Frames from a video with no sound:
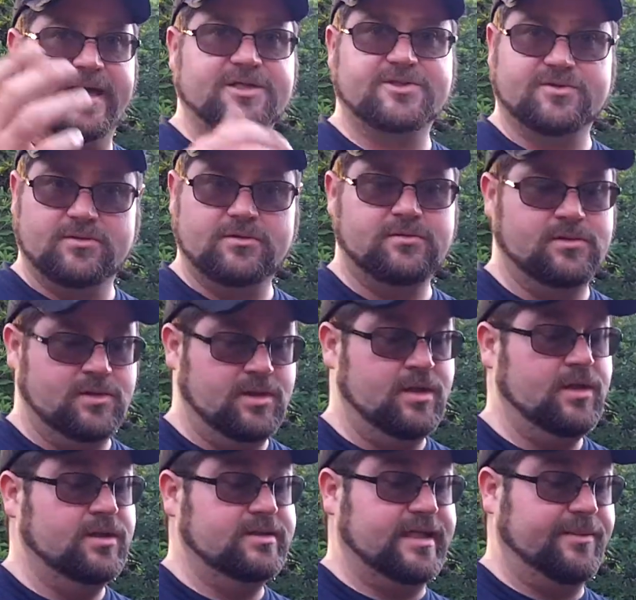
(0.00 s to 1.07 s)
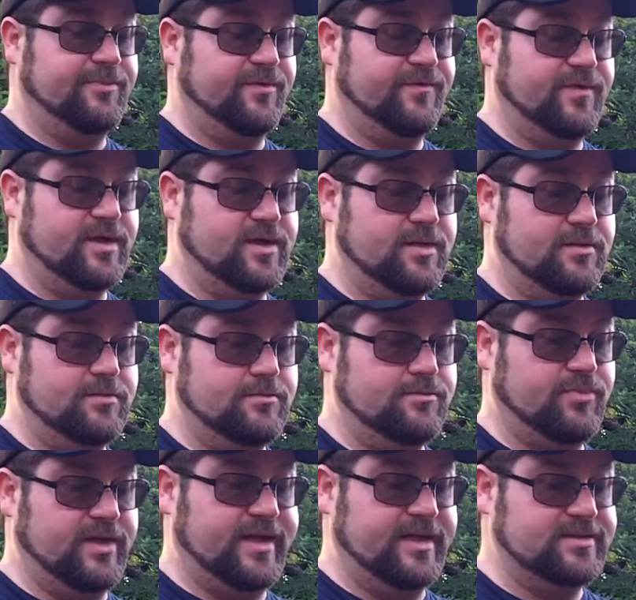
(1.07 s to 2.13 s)
natural type of
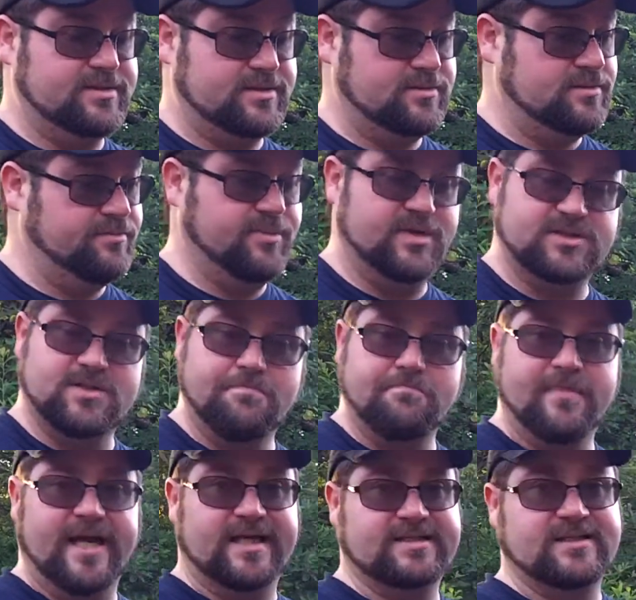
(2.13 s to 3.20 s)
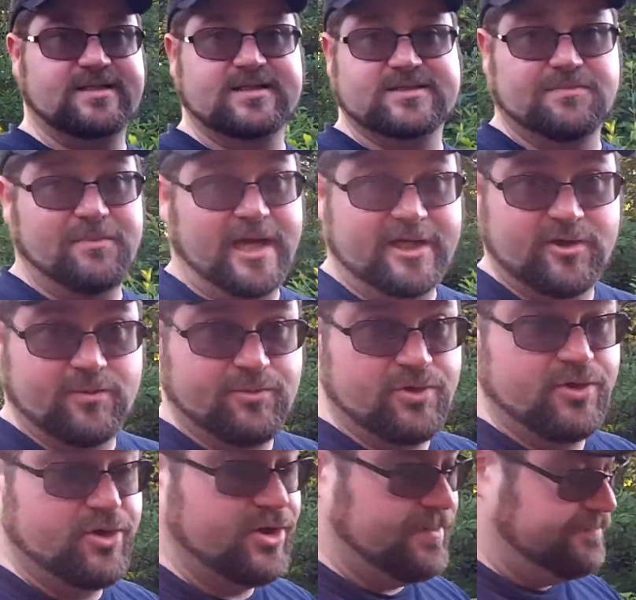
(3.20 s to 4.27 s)
plants. But it's amazing. It's a
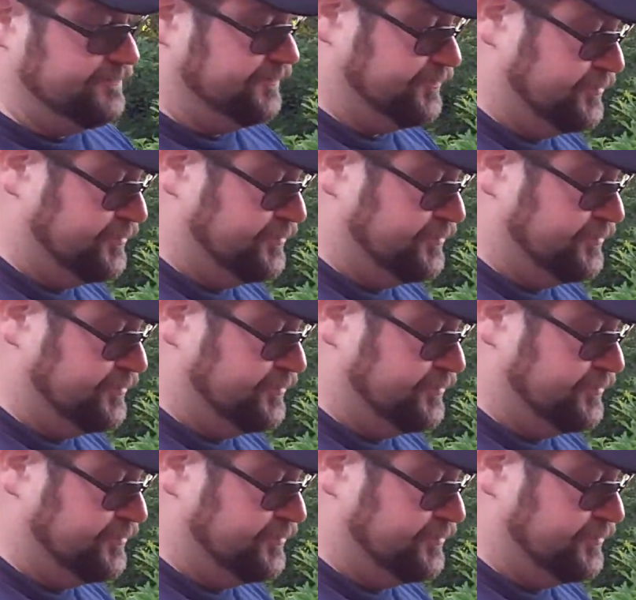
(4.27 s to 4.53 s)
microbrewery.